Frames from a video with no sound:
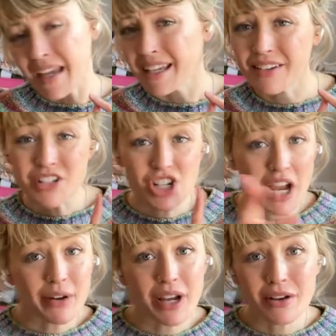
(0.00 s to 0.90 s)
Give a
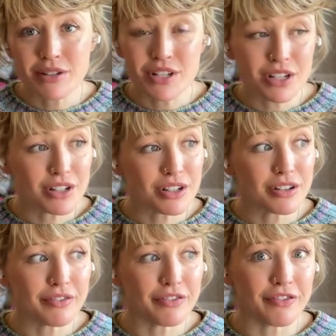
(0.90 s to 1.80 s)
shout out to
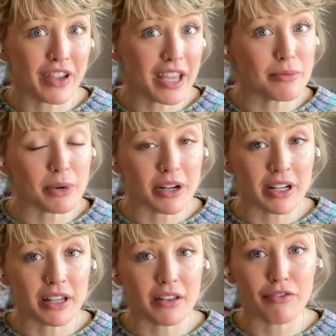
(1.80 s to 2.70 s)
your
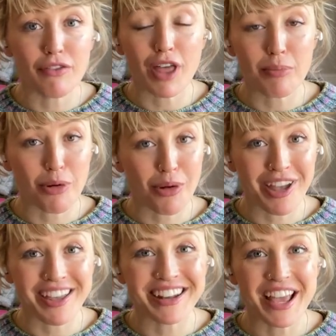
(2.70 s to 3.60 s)
favorite,
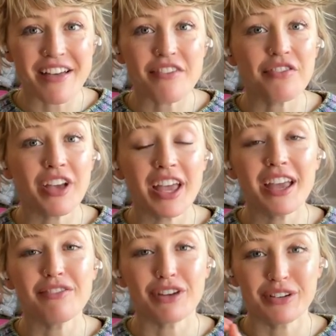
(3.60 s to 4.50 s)
favorite,
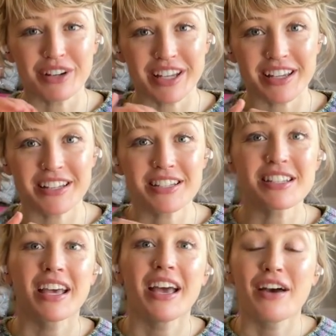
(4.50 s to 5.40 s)
favorite
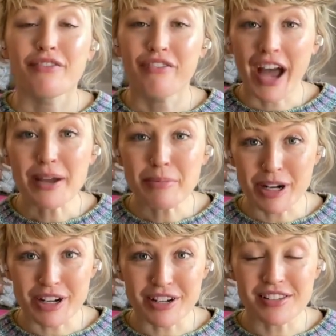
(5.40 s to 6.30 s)

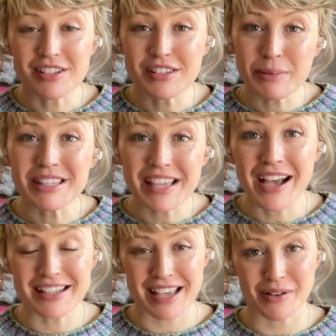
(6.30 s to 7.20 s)
fibers to spin
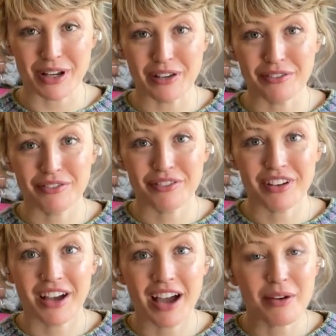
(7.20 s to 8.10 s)
socks out of.
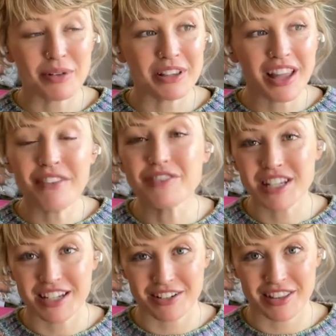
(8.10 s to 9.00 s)
I would love to
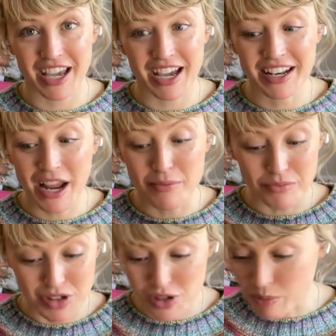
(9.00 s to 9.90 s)
hear that. I'm
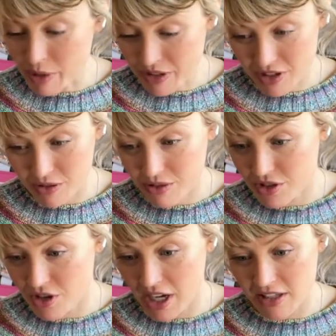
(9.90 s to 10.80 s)
super stoked to
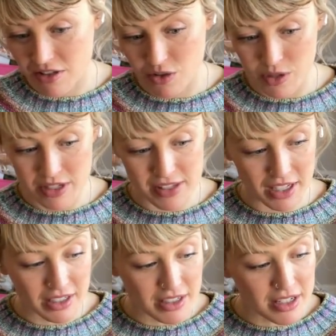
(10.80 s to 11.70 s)
try this
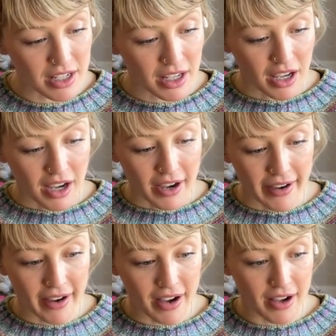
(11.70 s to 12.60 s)
Dorset.
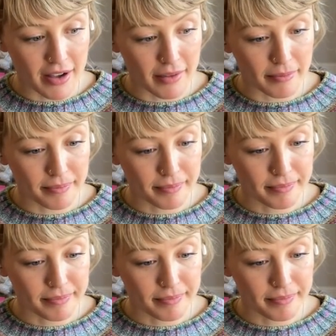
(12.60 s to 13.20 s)
Um,